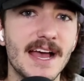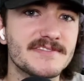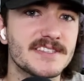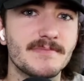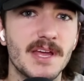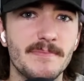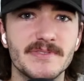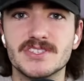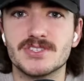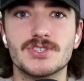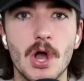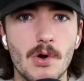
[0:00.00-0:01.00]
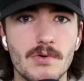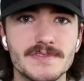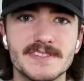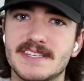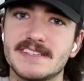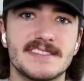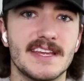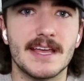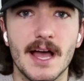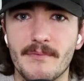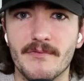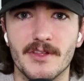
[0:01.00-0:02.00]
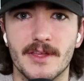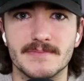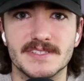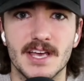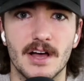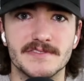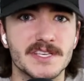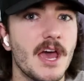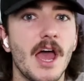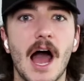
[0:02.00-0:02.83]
to have some type of stones to stick up for themselves.